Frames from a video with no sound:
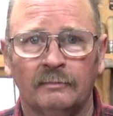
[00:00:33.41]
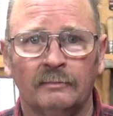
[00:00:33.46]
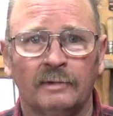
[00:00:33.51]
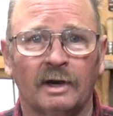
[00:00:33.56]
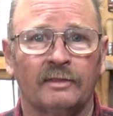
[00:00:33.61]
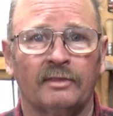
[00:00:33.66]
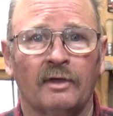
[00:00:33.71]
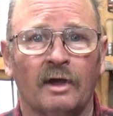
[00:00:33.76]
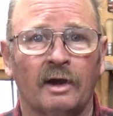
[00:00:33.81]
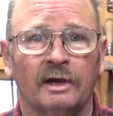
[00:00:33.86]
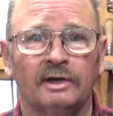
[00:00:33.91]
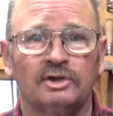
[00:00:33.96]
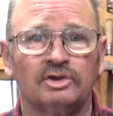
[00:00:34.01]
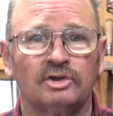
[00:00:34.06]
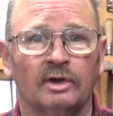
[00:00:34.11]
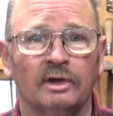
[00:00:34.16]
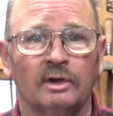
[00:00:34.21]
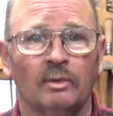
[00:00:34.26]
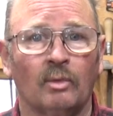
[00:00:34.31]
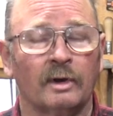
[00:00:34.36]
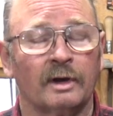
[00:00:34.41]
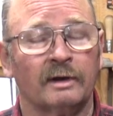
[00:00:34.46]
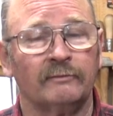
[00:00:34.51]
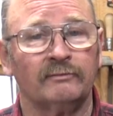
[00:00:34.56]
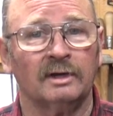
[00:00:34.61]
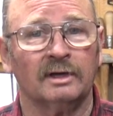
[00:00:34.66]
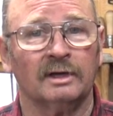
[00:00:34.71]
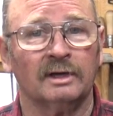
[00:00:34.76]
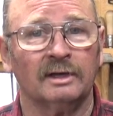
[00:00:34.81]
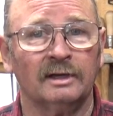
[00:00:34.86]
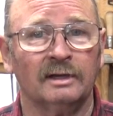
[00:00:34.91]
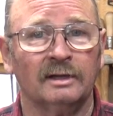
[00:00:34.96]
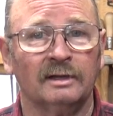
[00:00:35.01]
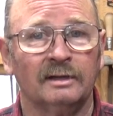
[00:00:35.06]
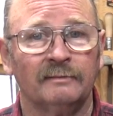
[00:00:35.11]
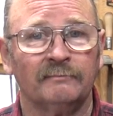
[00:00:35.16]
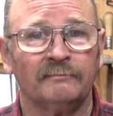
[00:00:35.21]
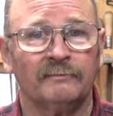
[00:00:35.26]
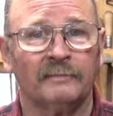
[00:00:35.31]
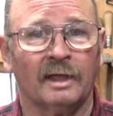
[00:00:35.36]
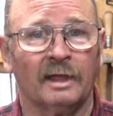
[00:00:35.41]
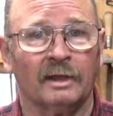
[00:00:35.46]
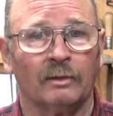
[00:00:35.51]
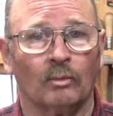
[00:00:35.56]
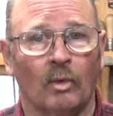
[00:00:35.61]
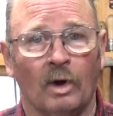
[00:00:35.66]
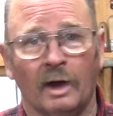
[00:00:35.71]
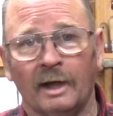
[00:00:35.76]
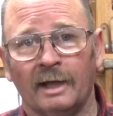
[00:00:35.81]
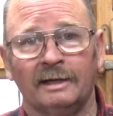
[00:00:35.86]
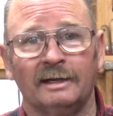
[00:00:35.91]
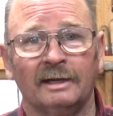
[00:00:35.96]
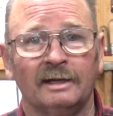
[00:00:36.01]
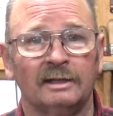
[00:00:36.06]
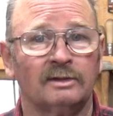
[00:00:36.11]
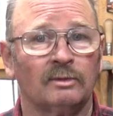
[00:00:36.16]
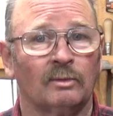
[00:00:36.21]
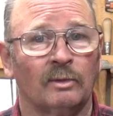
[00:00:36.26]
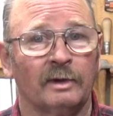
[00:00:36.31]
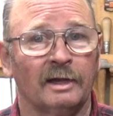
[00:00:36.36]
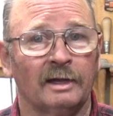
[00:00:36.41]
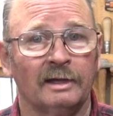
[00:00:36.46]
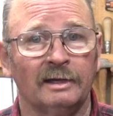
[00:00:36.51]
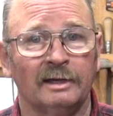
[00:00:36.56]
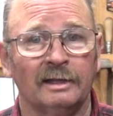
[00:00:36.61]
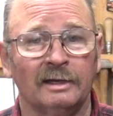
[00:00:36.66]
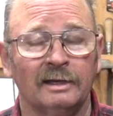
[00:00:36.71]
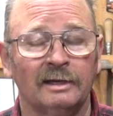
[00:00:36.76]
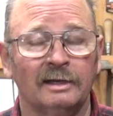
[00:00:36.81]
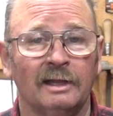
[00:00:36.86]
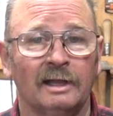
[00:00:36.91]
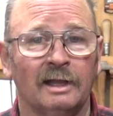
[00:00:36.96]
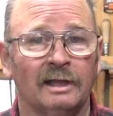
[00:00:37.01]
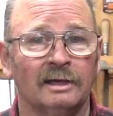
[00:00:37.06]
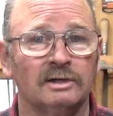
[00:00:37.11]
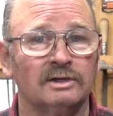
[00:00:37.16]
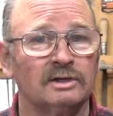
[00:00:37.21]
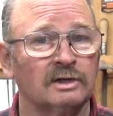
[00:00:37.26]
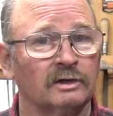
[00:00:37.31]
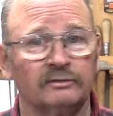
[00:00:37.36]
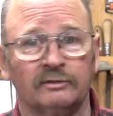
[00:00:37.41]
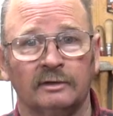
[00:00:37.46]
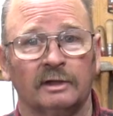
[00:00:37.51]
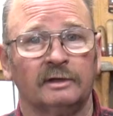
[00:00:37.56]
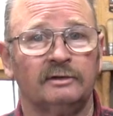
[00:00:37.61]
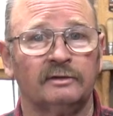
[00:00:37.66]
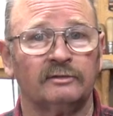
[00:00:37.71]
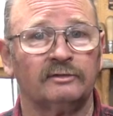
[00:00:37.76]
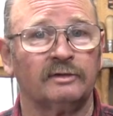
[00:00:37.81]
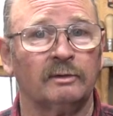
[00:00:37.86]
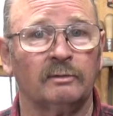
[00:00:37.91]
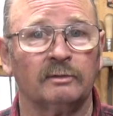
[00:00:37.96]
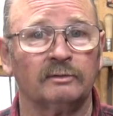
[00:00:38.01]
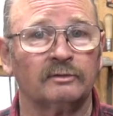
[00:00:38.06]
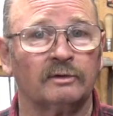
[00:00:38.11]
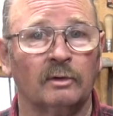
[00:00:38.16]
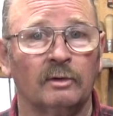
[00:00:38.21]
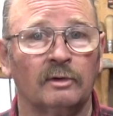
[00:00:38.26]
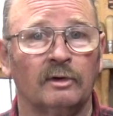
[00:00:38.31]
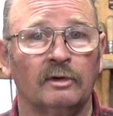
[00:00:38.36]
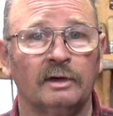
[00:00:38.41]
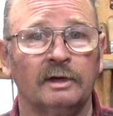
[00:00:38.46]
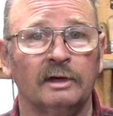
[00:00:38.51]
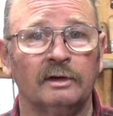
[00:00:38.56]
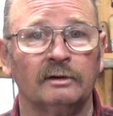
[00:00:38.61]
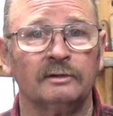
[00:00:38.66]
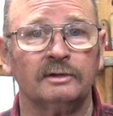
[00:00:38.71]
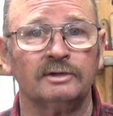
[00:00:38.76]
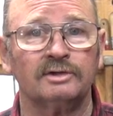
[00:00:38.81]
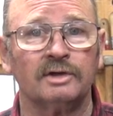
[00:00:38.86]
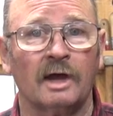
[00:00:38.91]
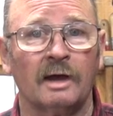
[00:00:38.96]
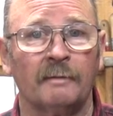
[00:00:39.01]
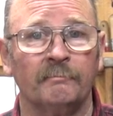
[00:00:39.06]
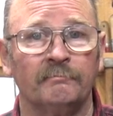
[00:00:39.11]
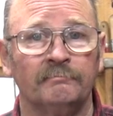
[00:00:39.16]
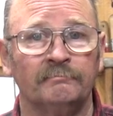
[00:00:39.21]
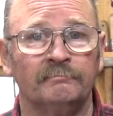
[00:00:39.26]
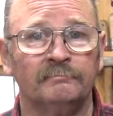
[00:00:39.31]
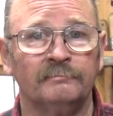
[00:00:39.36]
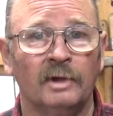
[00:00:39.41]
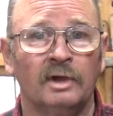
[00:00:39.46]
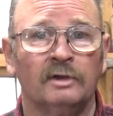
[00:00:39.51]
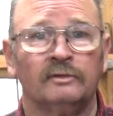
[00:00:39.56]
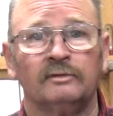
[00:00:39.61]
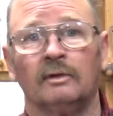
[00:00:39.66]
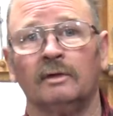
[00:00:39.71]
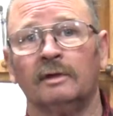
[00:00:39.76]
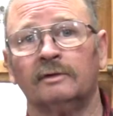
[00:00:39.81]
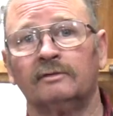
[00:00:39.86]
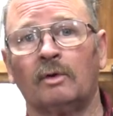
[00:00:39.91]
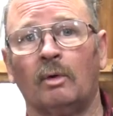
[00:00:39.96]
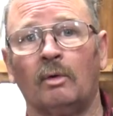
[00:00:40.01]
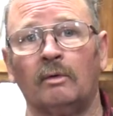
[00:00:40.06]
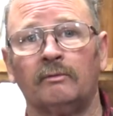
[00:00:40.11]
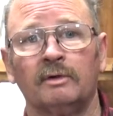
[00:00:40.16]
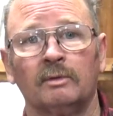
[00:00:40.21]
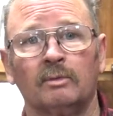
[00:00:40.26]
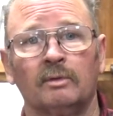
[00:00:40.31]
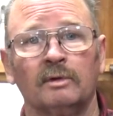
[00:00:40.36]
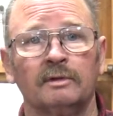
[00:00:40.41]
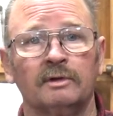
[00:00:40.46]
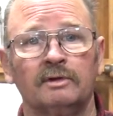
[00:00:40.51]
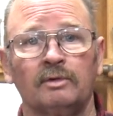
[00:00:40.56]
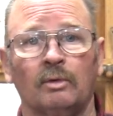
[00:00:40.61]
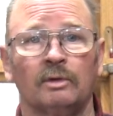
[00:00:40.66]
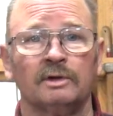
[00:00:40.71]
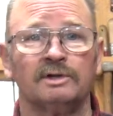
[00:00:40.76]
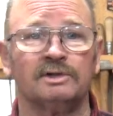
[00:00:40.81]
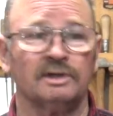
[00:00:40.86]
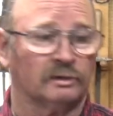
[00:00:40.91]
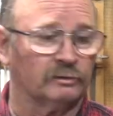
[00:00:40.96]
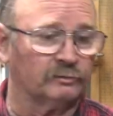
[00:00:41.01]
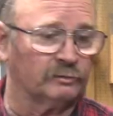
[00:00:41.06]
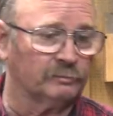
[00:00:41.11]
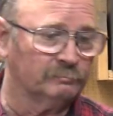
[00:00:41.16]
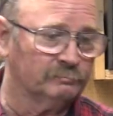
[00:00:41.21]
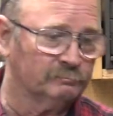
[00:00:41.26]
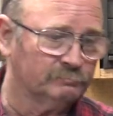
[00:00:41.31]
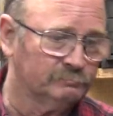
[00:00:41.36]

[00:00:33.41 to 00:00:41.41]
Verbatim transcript: But I thought I'd show you what I've done and why I did it the way I did it and just let you see what's going on here in the shop. So let's go over to where the torch is.